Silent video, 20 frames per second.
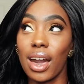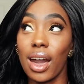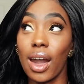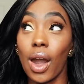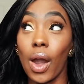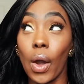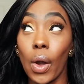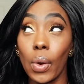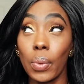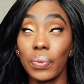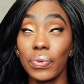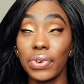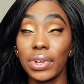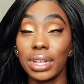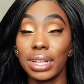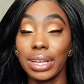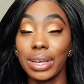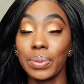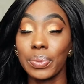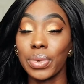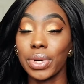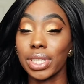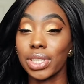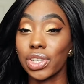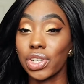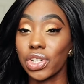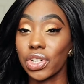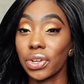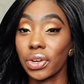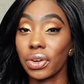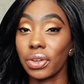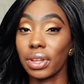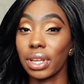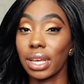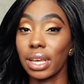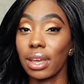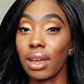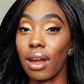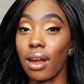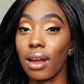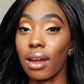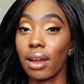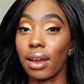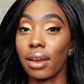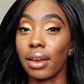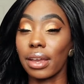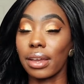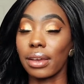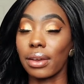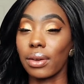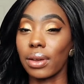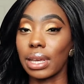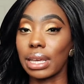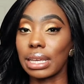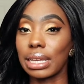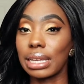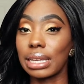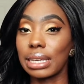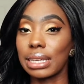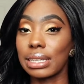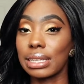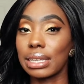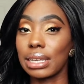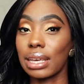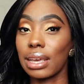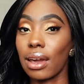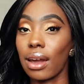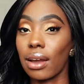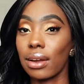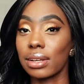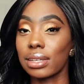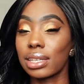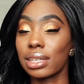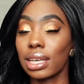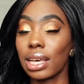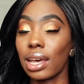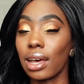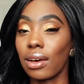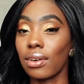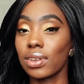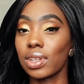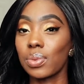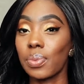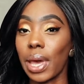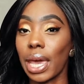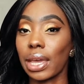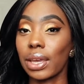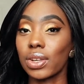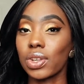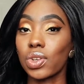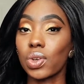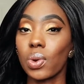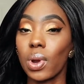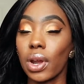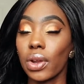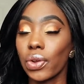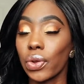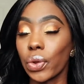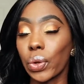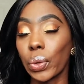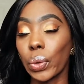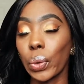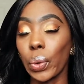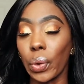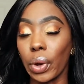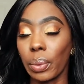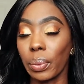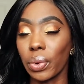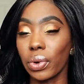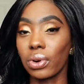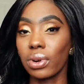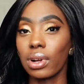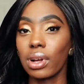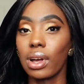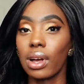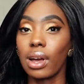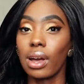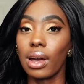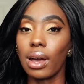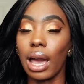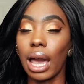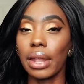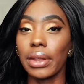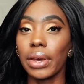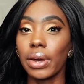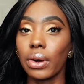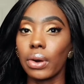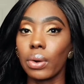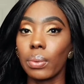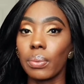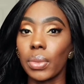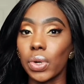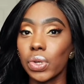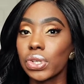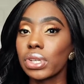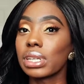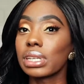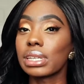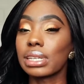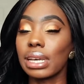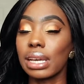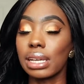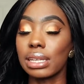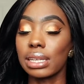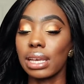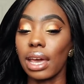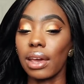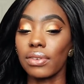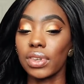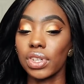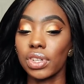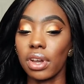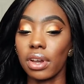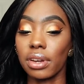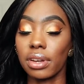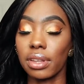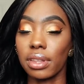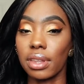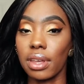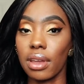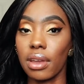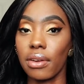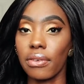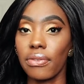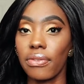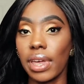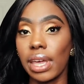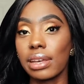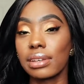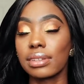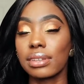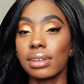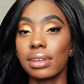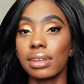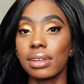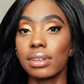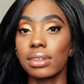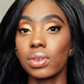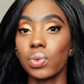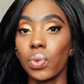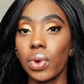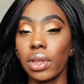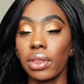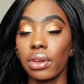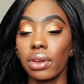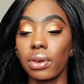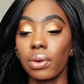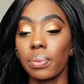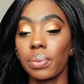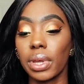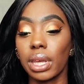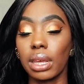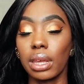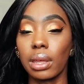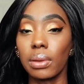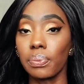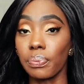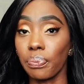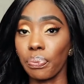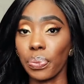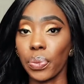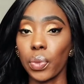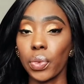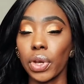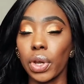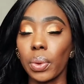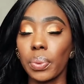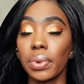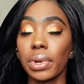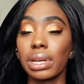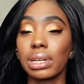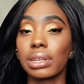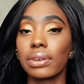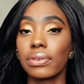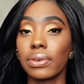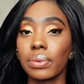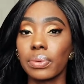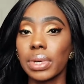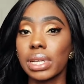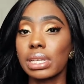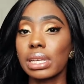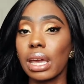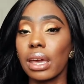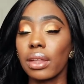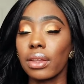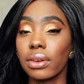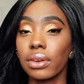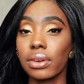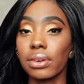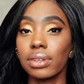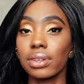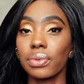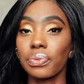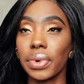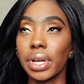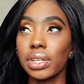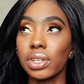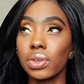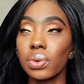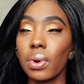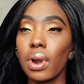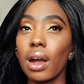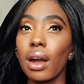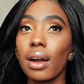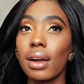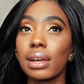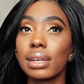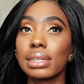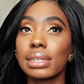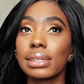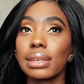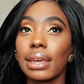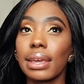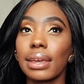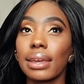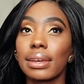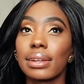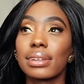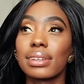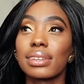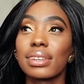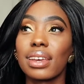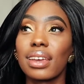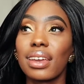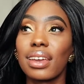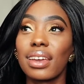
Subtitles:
hopefully but surely are easing ourselves back into our new normal. I know most of the states have started their phases where there'll be reopening different retailers and restaurants and